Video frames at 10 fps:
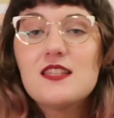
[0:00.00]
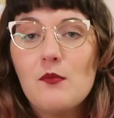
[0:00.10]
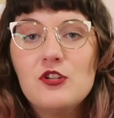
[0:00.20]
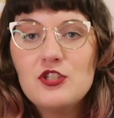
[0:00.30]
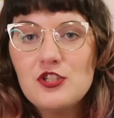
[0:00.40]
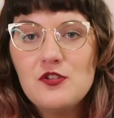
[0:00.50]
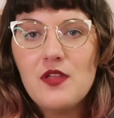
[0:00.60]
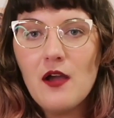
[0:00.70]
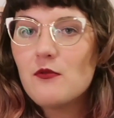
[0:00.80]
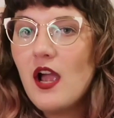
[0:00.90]
Someone should do
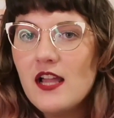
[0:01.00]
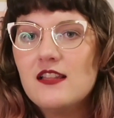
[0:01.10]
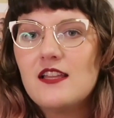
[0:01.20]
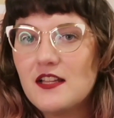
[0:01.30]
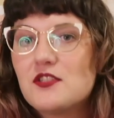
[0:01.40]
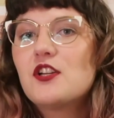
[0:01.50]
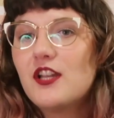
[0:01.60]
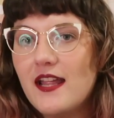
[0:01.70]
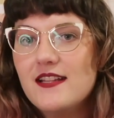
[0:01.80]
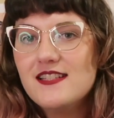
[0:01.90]
that, right? Like, that's a
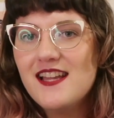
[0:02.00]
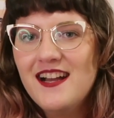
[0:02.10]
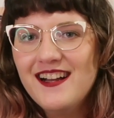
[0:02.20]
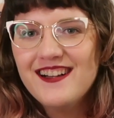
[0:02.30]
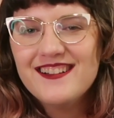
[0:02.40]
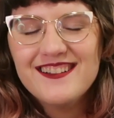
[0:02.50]
good idea.